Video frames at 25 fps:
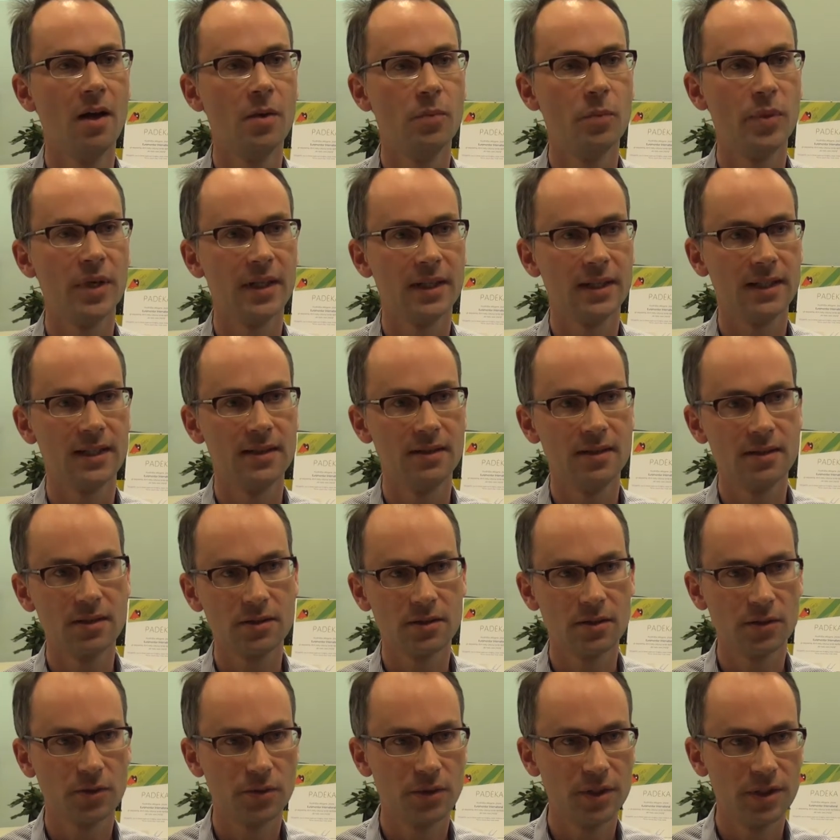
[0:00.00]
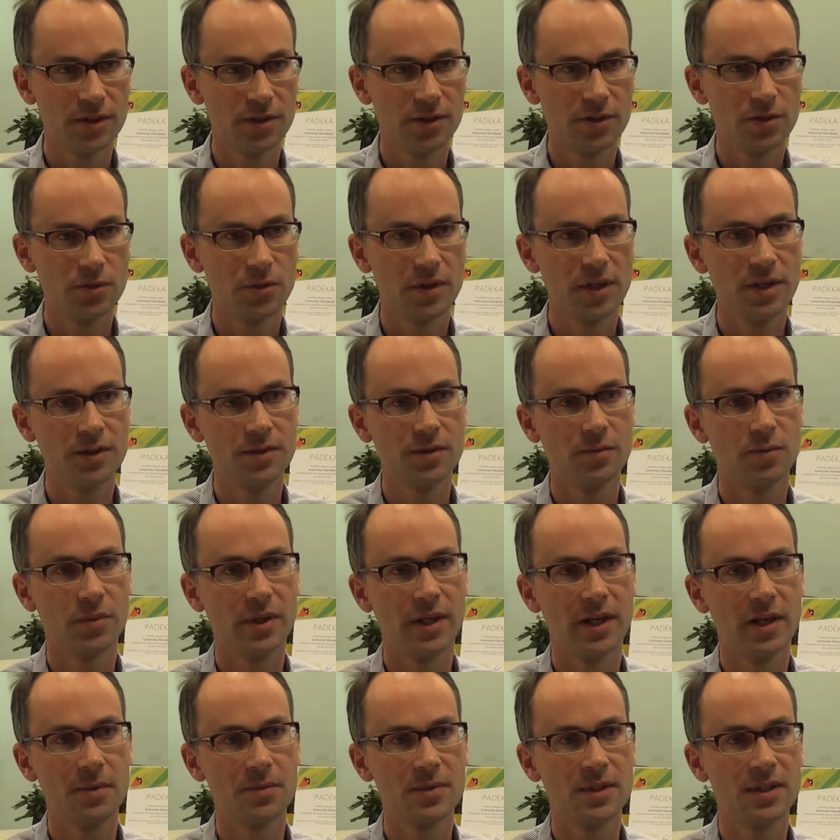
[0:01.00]
But in this concrete situation,
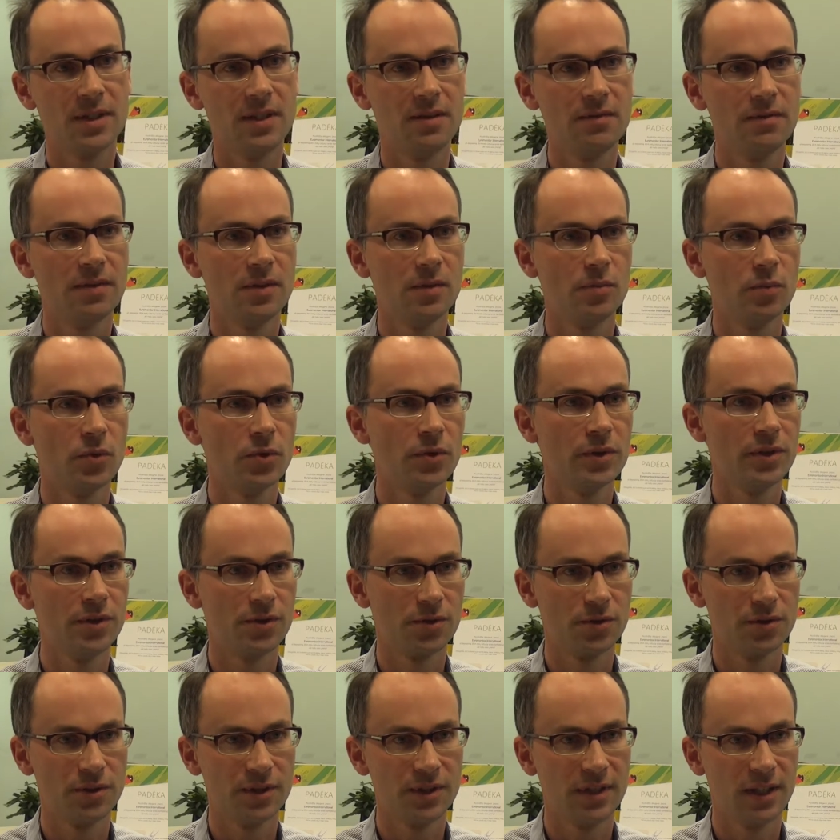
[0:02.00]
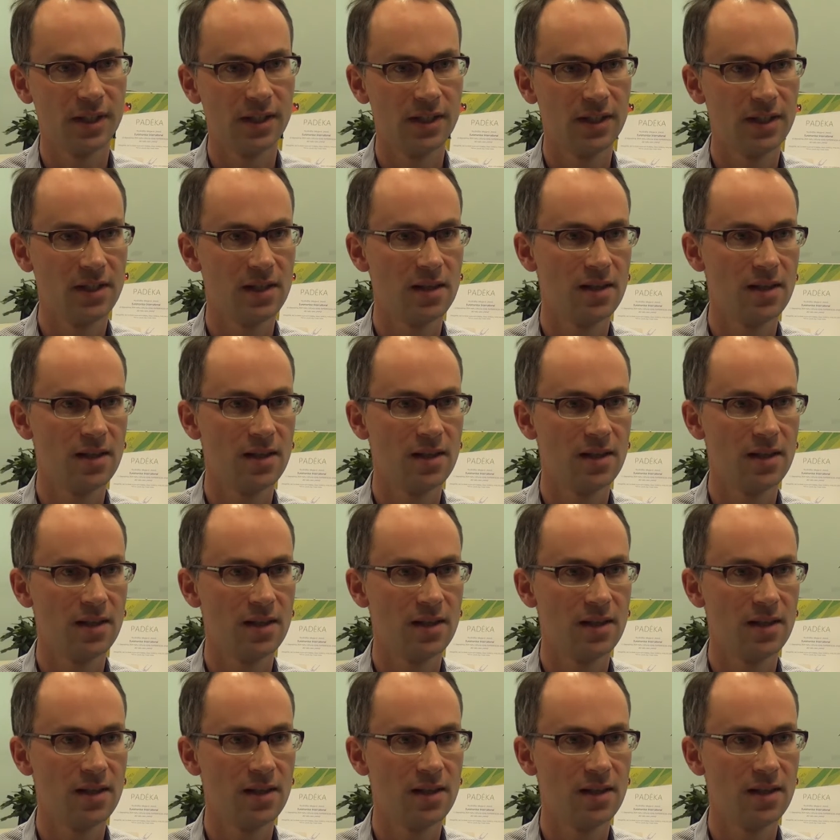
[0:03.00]
perhaps even more interestingly,